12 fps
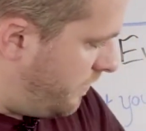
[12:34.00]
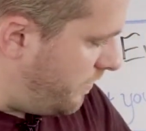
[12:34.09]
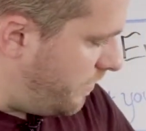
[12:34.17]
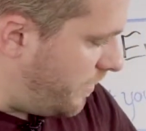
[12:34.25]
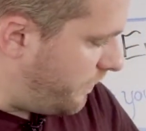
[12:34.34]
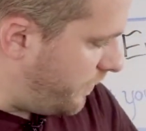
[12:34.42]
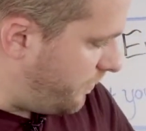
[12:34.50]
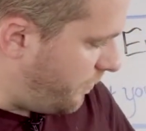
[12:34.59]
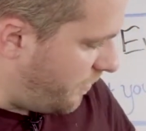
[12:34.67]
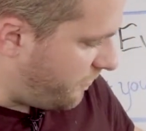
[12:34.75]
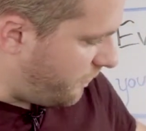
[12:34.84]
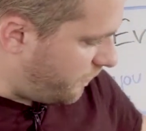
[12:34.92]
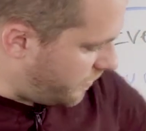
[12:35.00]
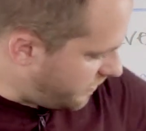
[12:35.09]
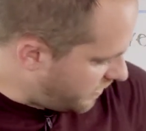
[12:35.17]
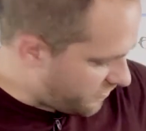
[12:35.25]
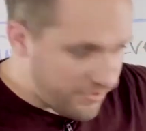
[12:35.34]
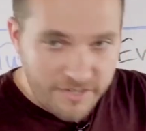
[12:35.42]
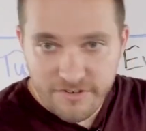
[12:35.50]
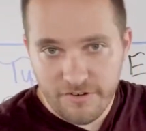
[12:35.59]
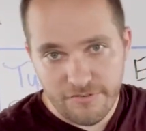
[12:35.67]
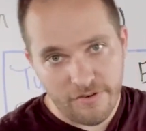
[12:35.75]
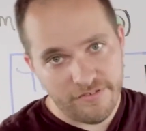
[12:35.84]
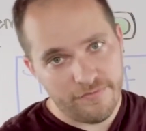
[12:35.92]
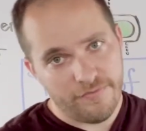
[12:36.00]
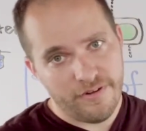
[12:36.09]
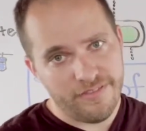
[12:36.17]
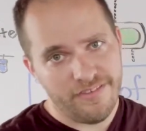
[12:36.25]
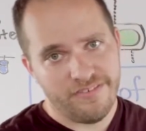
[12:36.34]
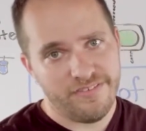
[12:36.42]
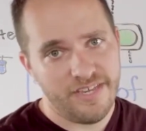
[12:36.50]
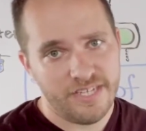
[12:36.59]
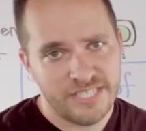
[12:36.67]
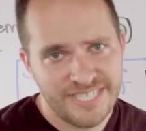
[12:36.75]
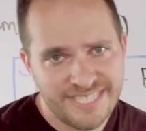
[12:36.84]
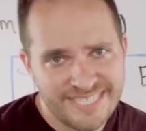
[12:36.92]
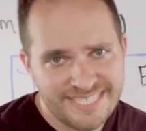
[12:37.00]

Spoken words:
So you have a truss in front of that stage and a truss in front of this stage.